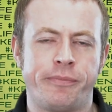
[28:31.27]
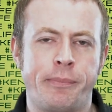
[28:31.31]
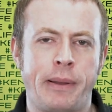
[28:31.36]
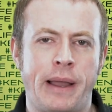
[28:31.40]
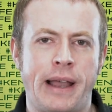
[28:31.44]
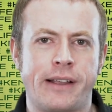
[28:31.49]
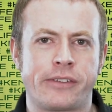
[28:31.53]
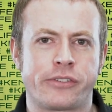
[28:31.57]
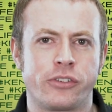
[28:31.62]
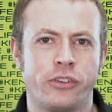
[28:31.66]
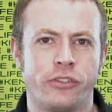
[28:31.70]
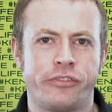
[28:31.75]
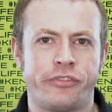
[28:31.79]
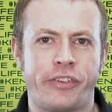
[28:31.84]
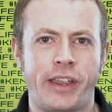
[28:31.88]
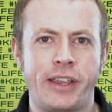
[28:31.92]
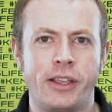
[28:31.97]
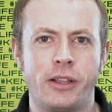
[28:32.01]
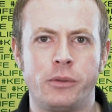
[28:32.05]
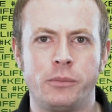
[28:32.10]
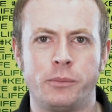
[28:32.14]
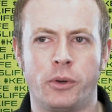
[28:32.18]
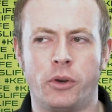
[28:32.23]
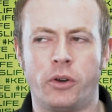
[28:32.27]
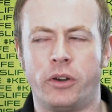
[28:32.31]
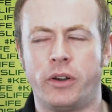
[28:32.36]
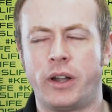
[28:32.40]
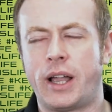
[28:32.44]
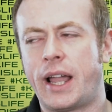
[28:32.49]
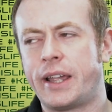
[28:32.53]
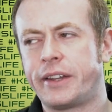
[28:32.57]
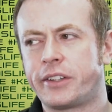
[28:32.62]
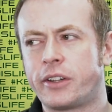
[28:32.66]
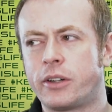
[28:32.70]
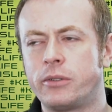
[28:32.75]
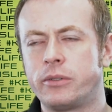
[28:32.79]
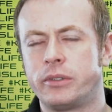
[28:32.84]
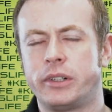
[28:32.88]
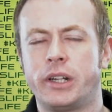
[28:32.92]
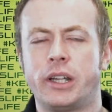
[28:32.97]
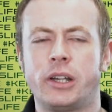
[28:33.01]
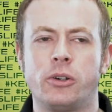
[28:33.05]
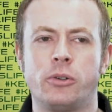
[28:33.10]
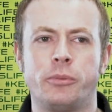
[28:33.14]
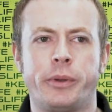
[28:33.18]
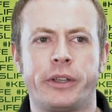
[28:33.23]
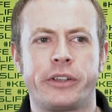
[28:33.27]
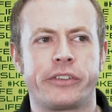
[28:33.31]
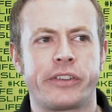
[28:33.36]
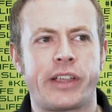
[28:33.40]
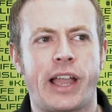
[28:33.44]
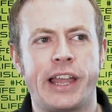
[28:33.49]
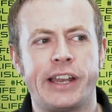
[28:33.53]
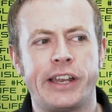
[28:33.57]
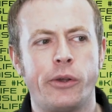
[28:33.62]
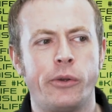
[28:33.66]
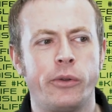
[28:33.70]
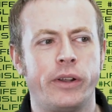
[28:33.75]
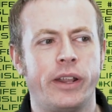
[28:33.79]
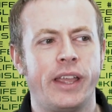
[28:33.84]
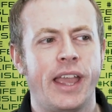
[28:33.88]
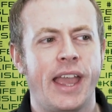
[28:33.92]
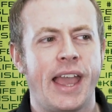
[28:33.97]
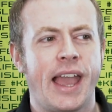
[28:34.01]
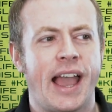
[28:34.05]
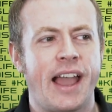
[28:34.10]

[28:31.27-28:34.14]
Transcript: pass or fail more, I don't know because I don't.